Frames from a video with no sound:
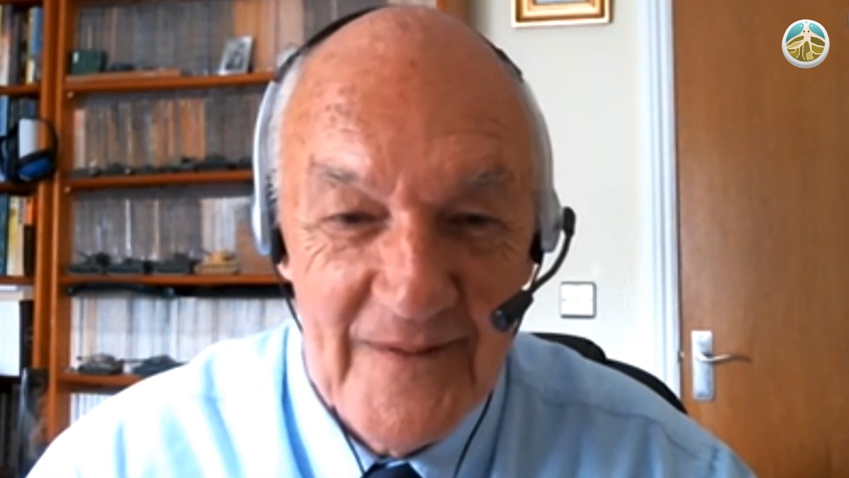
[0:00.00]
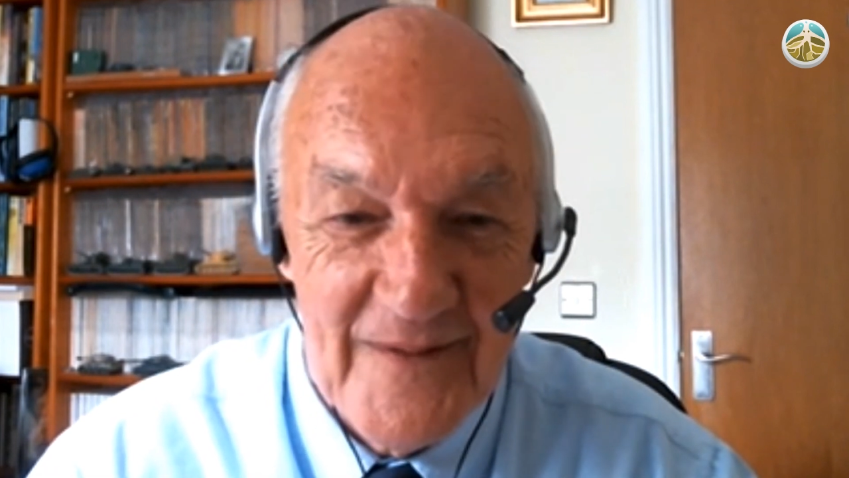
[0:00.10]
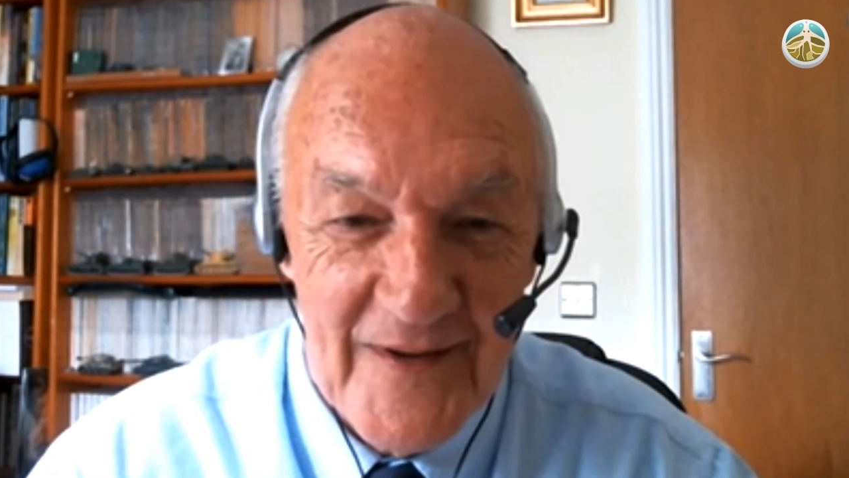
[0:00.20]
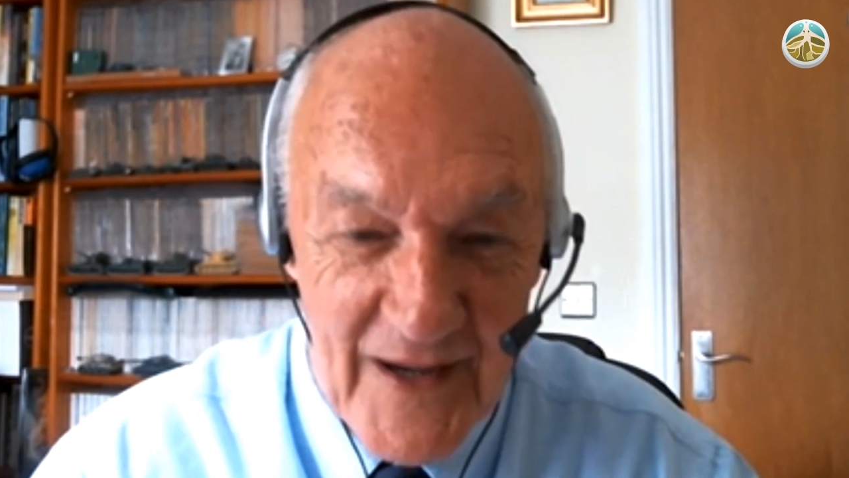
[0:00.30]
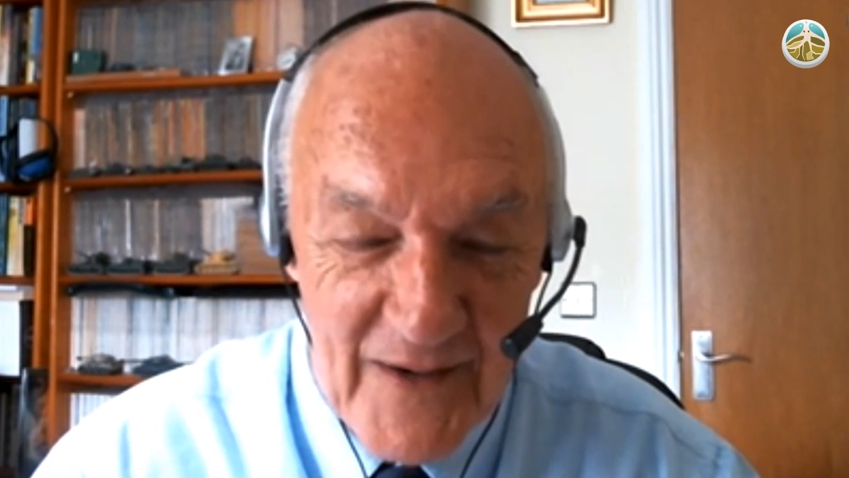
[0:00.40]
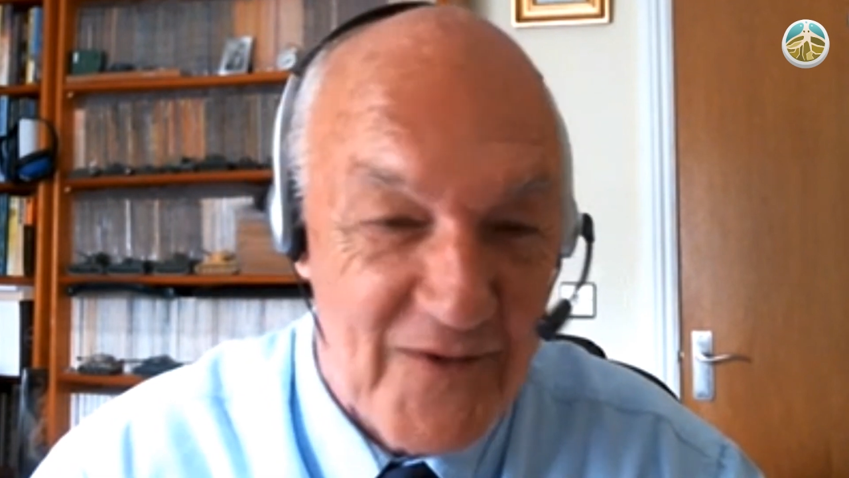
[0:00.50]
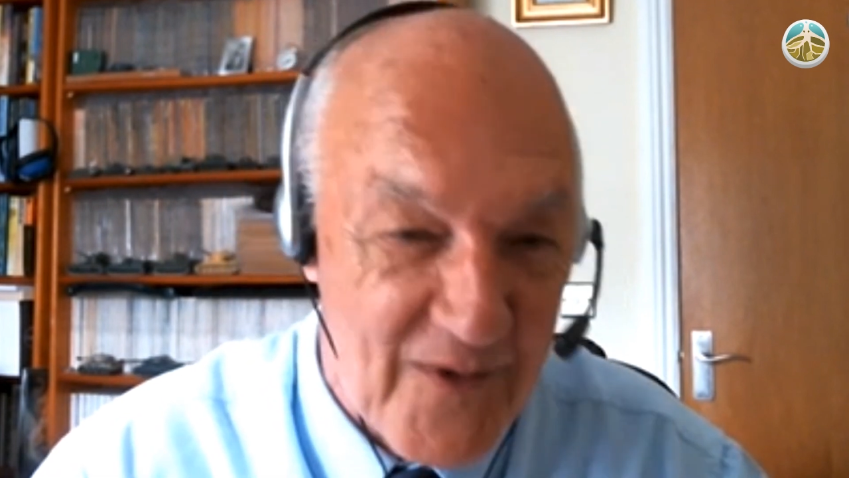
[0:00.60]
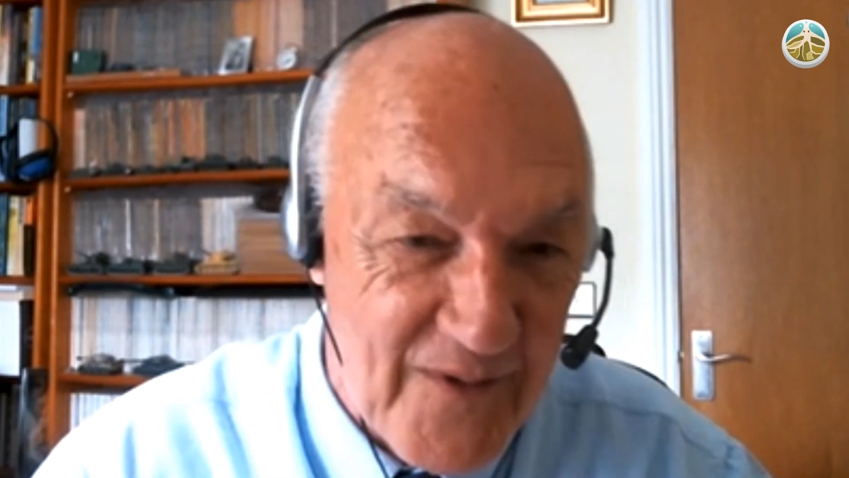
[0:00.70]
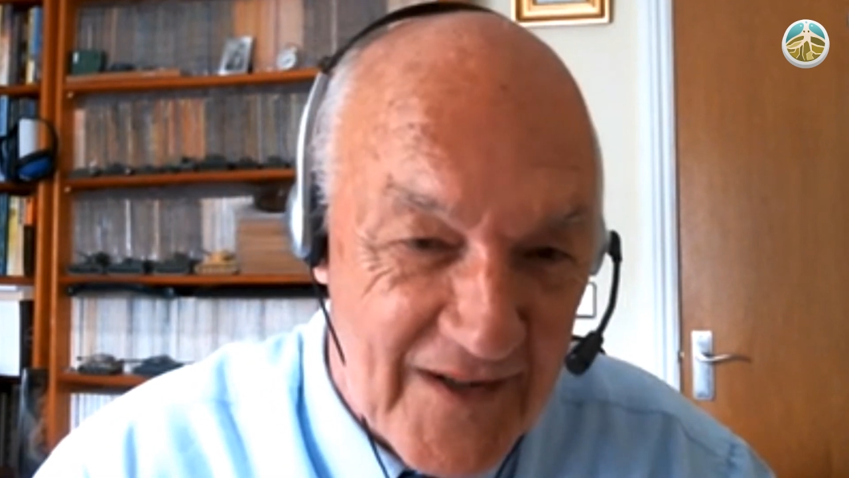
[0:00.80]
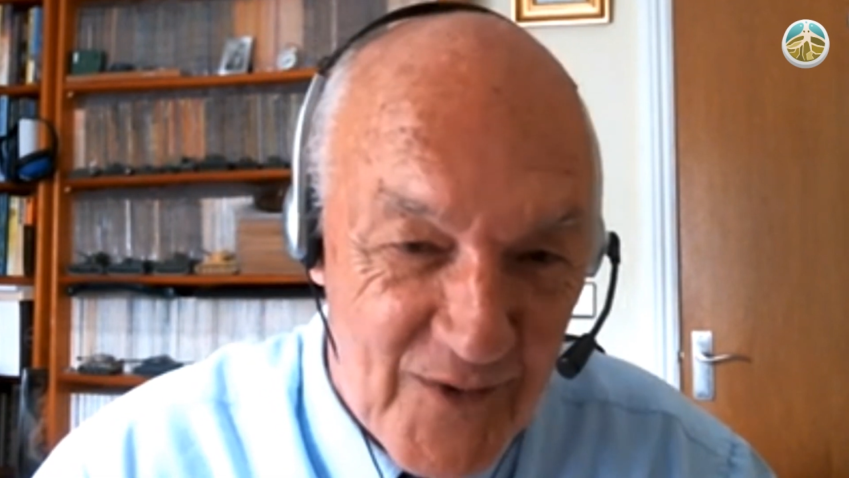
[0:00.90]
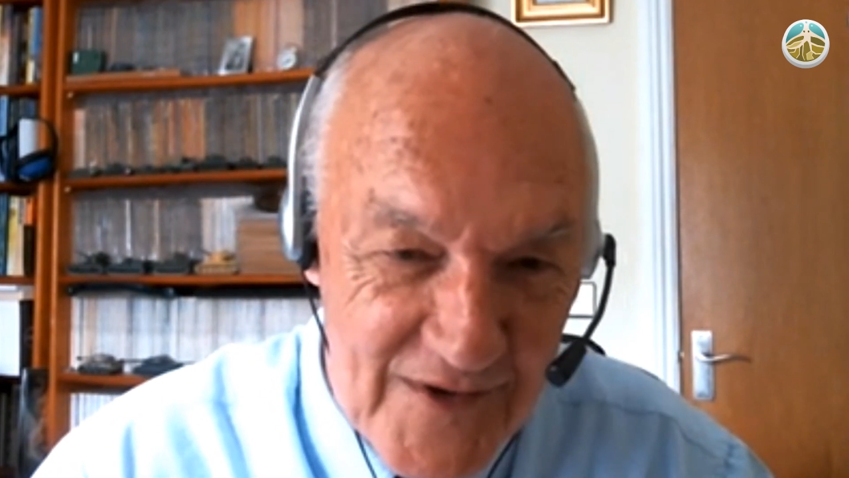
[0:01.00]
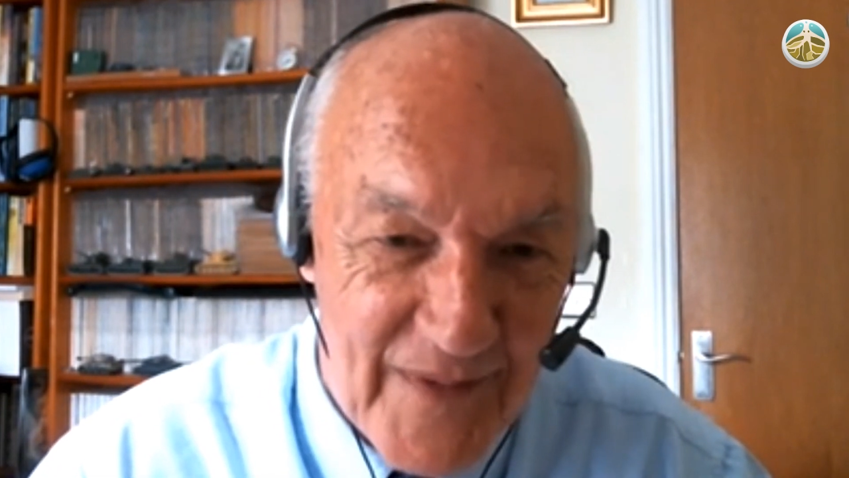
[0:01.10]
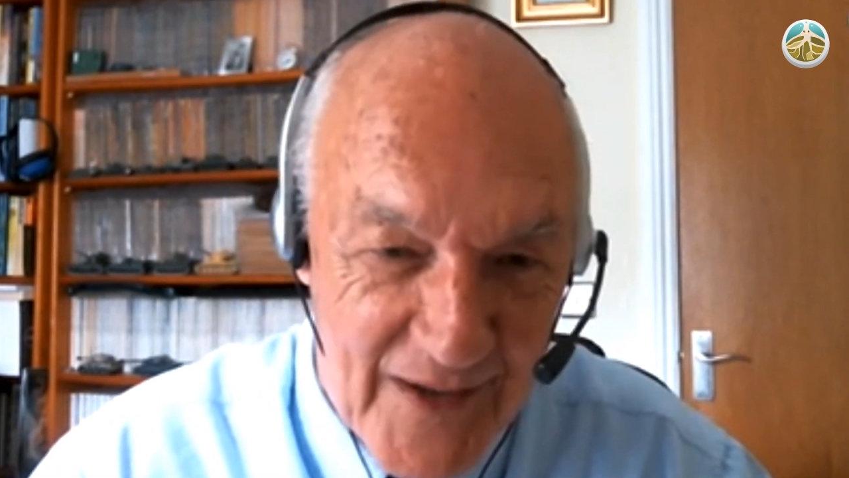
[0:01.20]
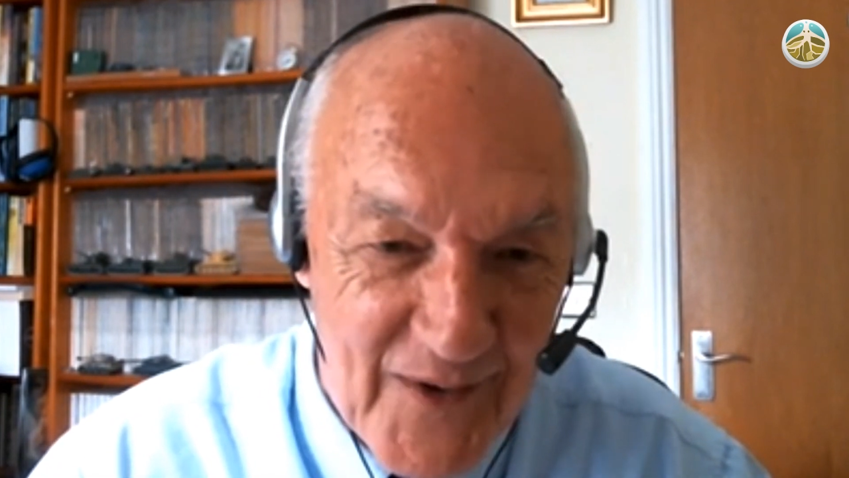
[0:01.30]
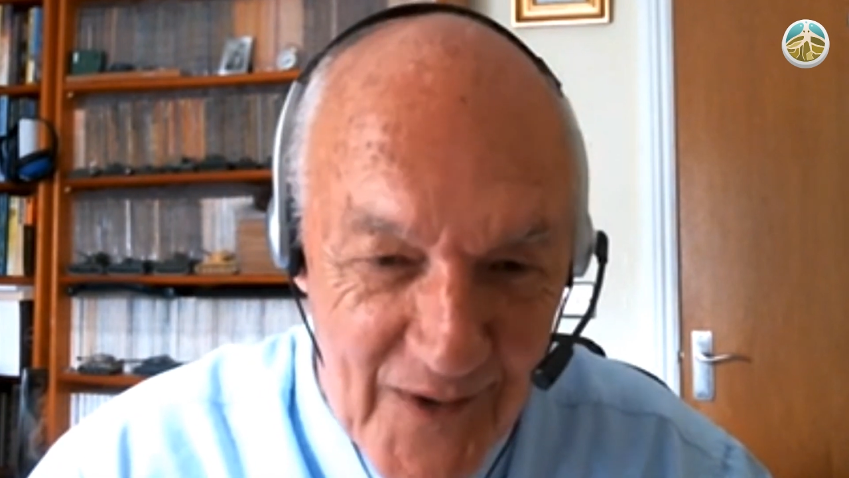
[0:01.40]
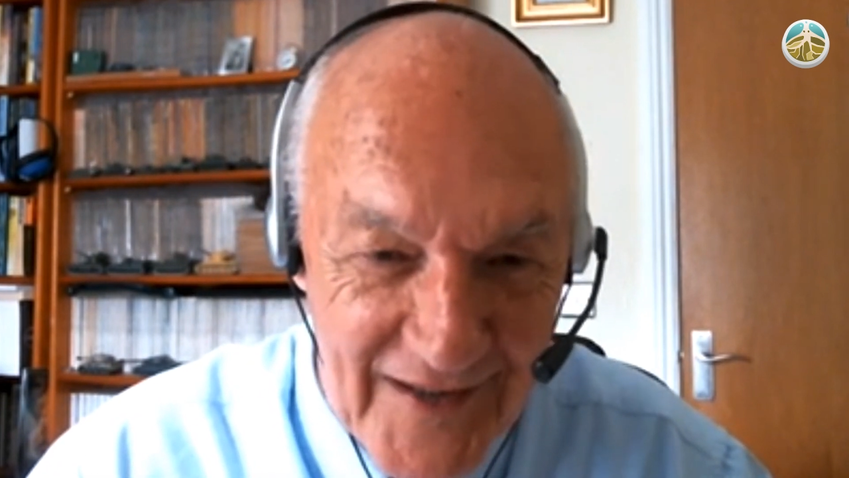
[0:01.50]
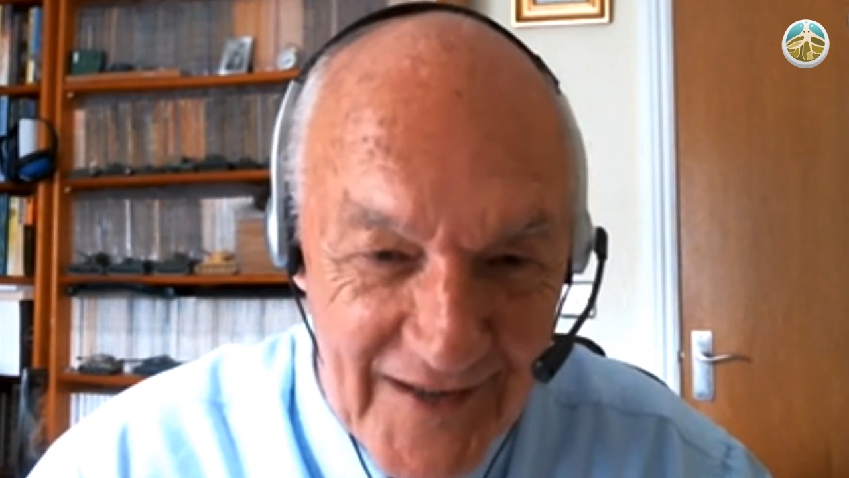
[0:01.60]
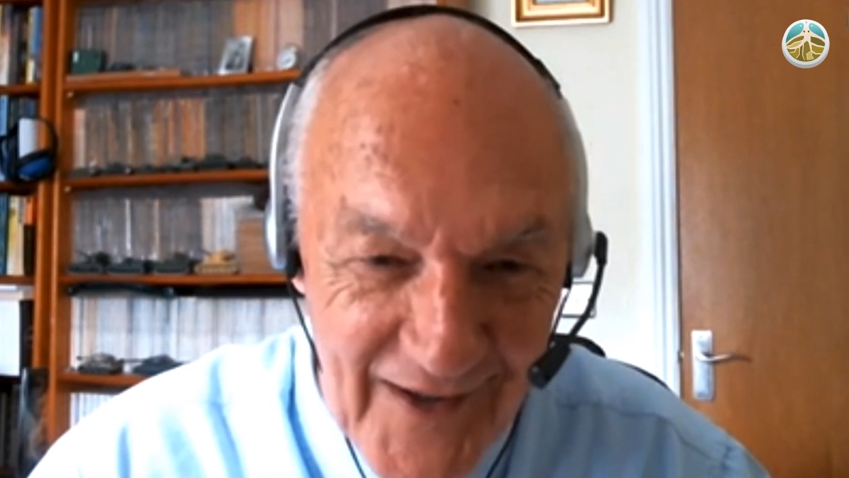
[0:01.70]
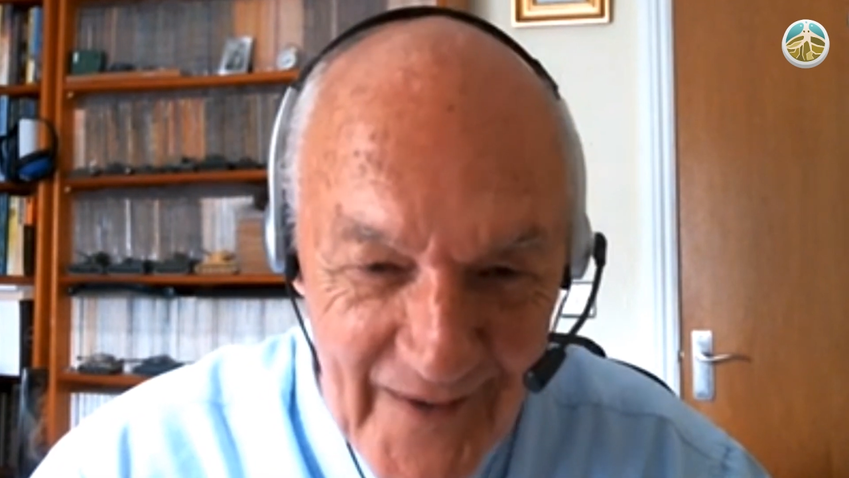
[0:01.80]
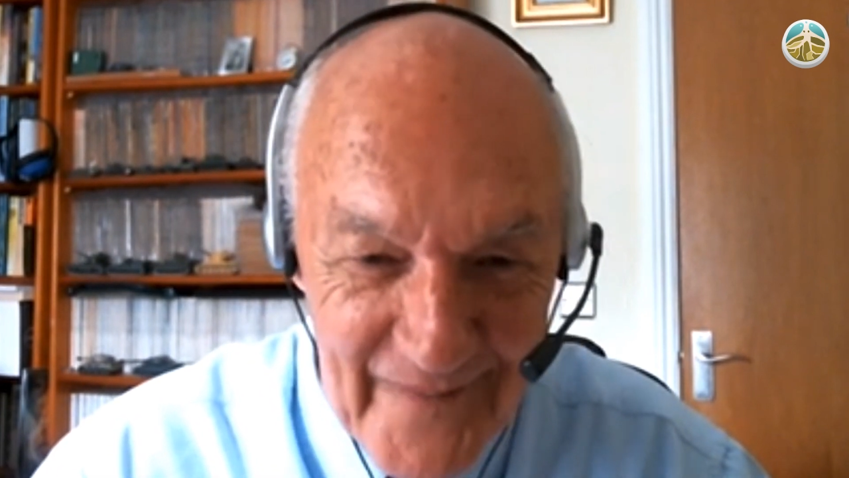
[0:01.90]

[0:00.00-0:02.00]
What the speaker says: that was what we thought about quite a lot.